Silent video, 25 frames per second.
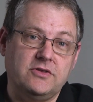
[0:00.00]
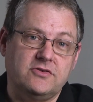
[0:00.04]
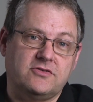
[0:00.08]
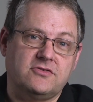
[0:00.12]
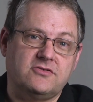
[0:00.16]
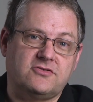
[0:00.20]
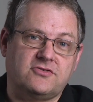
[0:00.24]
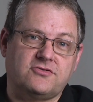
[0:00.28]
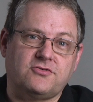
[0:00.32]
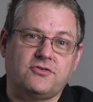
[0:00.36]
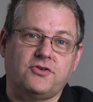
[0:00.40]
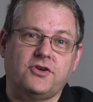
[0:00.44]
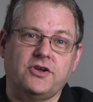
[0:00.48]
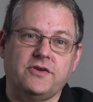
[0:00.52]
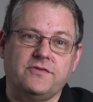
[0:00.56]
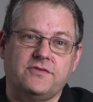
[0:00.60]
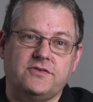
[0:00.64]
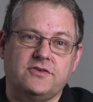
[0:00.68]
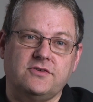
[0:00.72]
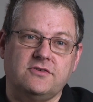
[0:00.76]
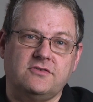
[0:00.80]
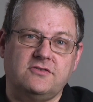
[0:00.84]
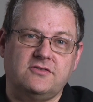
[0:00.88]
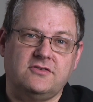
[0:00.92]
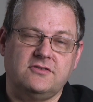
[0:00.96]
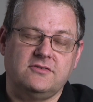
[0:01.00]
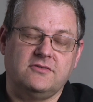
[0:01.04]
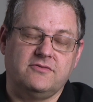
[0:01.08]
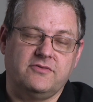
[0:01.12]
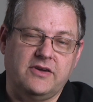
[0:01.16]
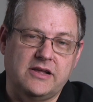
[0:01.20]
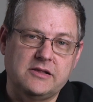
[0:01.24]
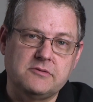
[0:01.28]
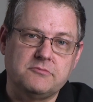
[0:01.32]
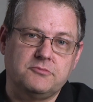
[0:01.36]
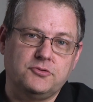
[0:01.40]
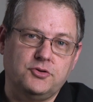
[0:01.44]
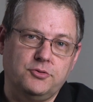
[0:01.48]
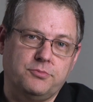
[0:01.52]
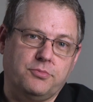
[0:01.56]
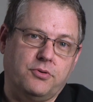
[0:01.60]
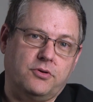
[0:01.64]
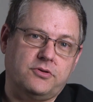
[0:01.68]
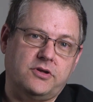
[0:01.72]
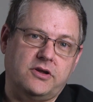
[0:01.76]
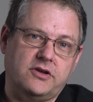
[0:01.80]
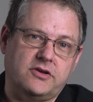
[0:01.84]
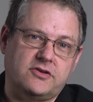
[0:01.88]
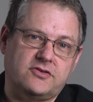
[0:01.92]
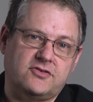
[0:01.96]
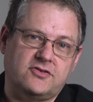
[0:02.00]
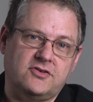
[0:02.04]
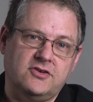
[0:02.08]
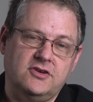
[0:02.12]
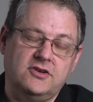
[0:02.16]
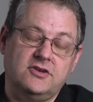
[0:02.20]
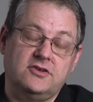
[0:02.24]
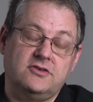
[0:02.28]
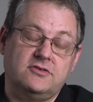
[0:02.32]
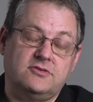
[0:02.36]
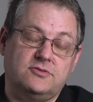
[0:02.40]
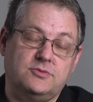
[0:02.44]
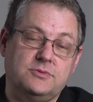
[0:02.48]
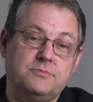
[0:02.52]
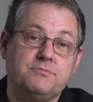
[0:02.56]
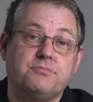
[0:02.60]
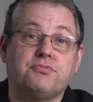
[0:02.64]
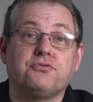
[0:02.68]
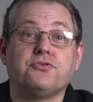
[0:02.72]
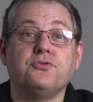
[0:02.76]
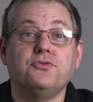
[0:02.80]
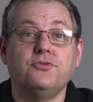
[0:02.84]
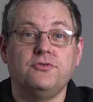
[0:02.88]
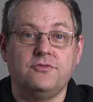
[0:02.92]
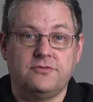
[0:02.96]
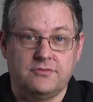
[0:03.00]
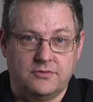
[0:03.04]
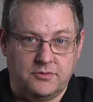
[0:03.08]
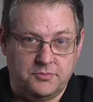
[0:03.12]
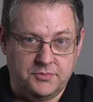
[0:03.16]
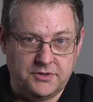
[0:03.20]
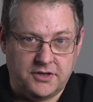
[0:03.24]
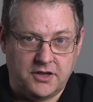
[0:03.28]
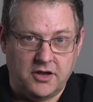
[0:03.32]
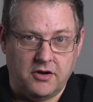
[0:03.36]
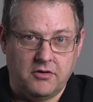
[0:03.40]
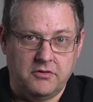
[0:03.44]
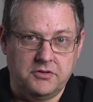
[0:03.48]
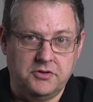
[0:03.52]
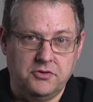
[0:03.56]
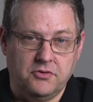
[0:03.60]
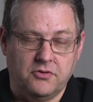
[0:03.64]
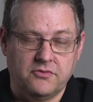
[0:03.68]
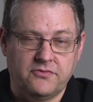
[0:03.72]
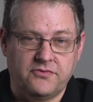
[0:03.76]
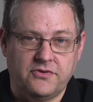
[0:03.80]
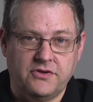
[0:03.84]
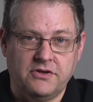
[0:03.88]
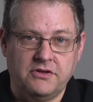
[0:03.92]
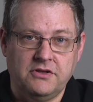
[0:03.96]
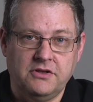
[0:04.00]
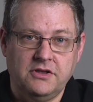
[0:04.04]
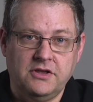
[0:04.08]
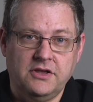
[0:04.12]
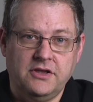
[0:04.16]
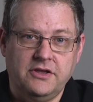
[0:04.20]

to strive to develop new products, to improve what we currently offer,